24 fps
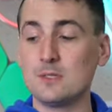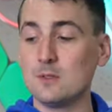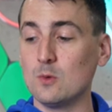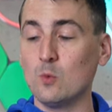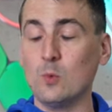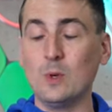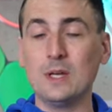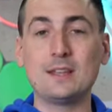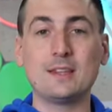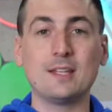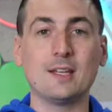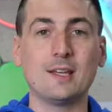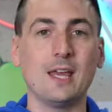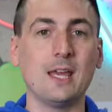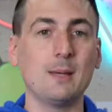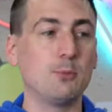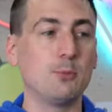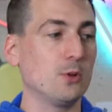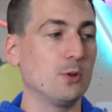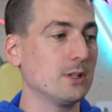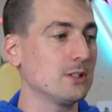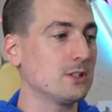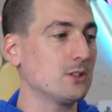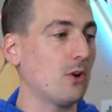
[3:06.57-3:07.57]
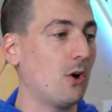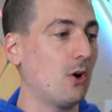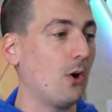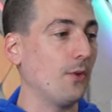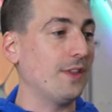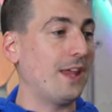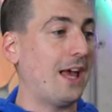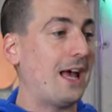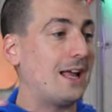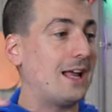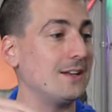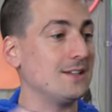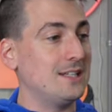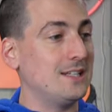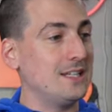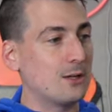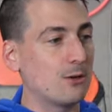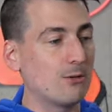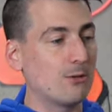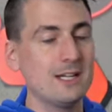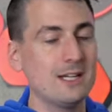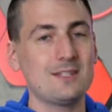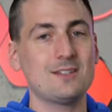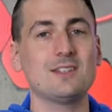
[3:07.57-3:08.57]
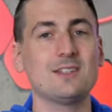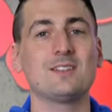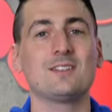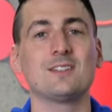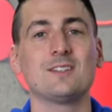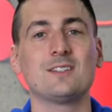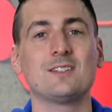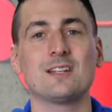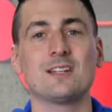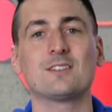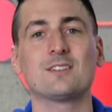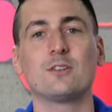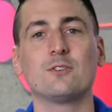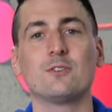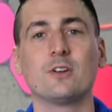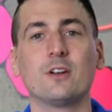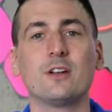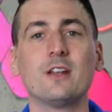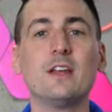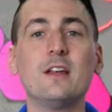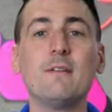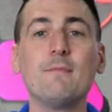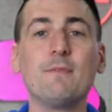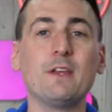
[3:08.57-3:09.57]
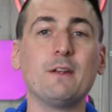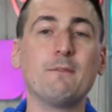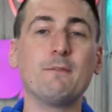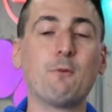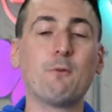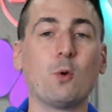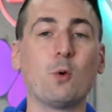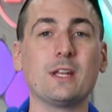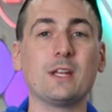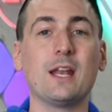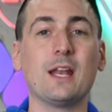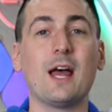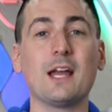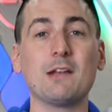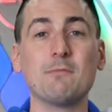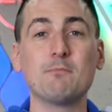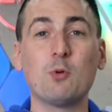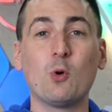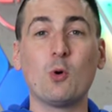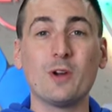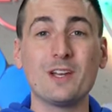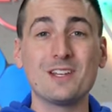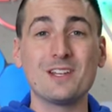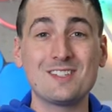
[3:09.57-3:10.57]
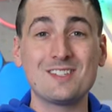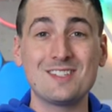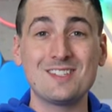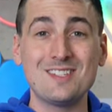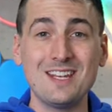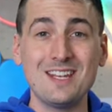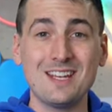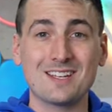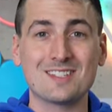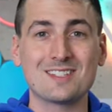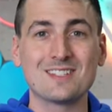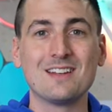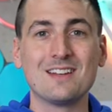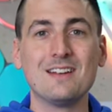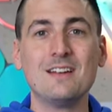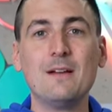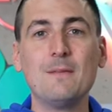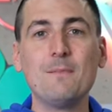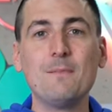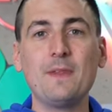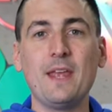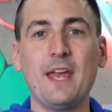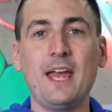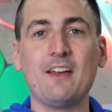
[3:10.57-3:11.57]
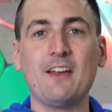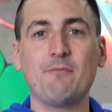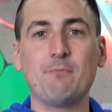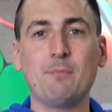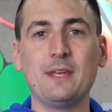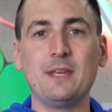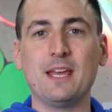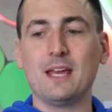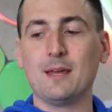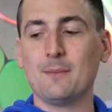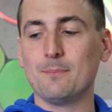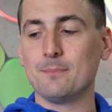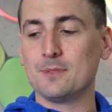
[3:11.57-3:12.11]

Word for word: With the cable installed, that decreases to 649.6 FPM.